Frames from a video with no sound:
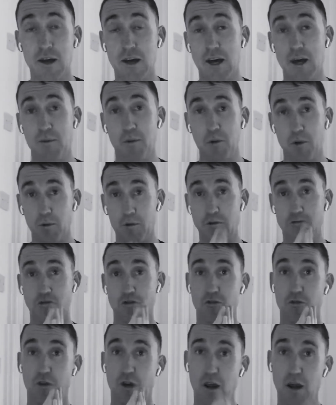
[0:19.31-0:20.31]
I know we've
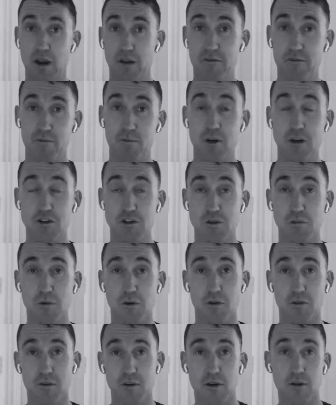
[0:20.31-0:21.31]
thrown out a lot of information
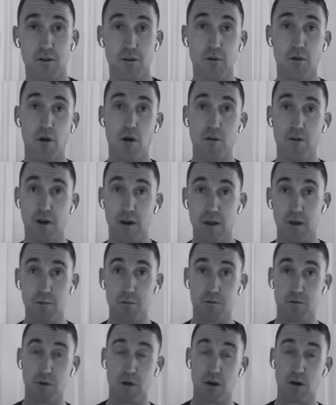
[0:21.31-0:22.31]
about it there now already
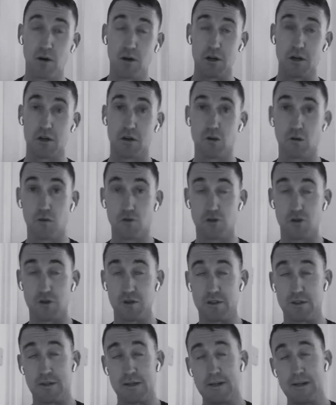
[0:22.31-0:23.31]
between all the
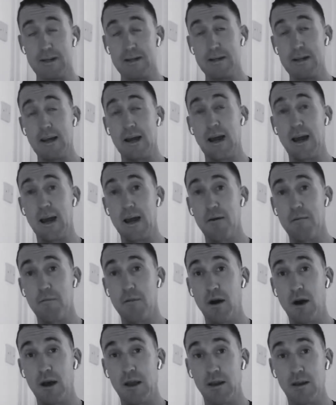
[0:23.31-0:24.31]
coaches.
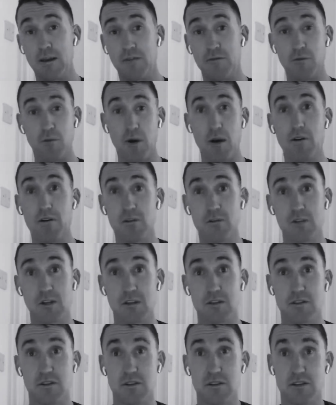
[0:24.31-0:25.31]
And if you are
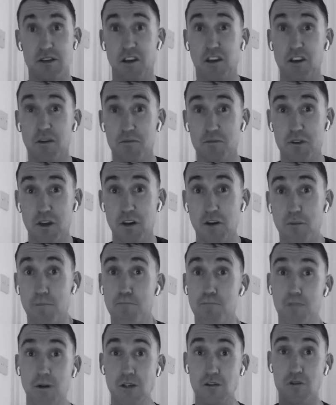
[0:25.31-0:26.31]
interested in signing up, sign
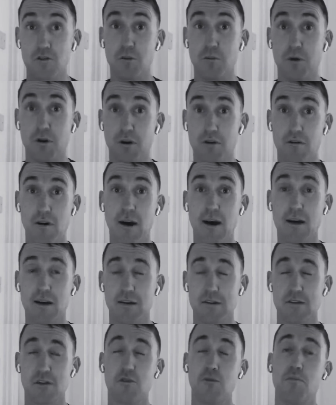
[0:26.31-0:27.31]
up. It's a good bit of crack,
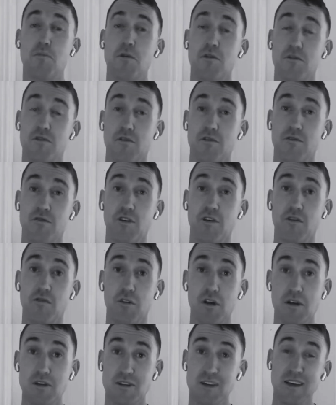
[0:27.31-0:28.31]
it's a good buzz for the 5
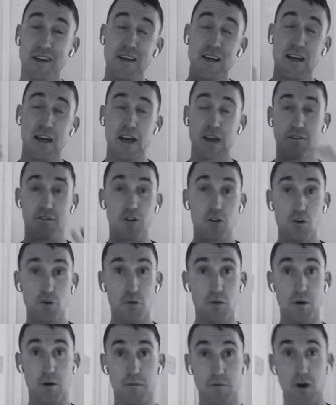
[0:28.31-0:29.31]
weeks. If you don't
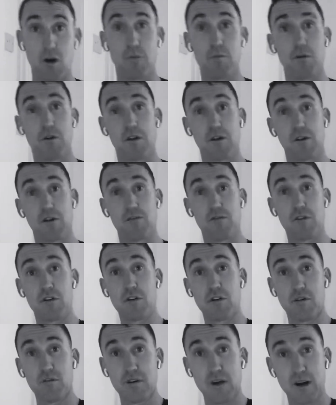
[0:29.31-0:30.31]
know what I'm talking about in this
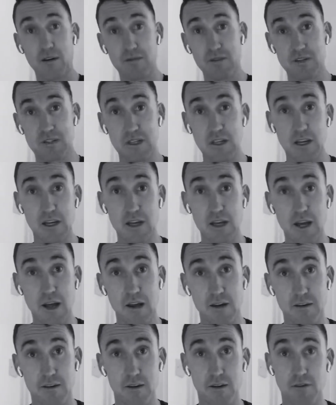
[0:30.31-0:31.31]
video, if I haven't seen it
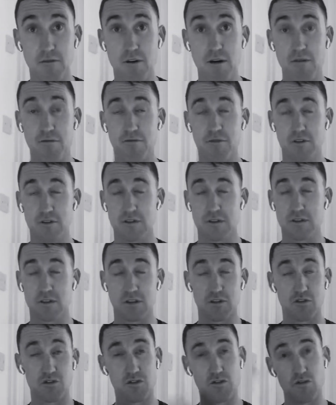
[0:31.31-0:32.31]
yet in the reference,
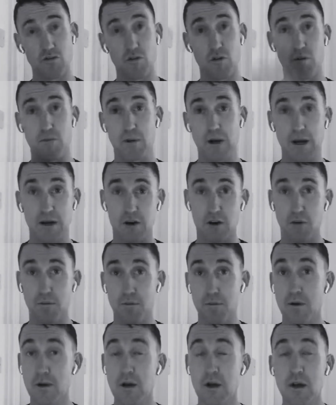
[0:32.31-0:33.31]
just scroll back up.
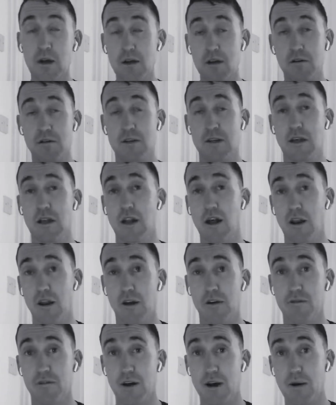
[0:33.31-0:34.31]
You'll see a lot
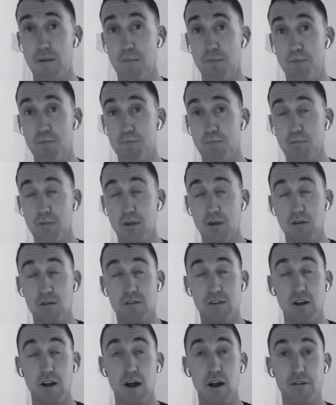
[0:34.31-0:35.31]
of
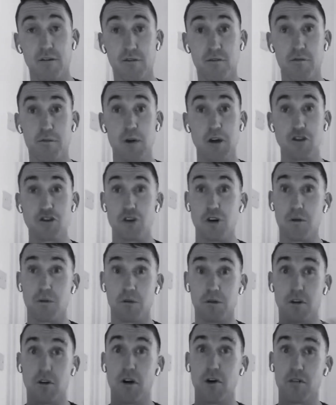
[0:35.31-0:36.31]
information there
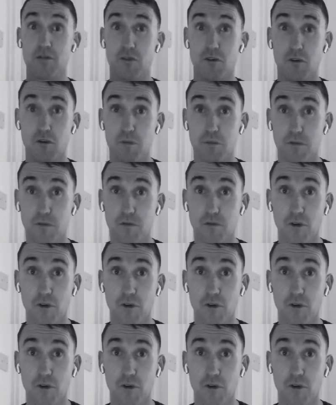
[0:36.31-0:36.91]
about the CrossFit Open.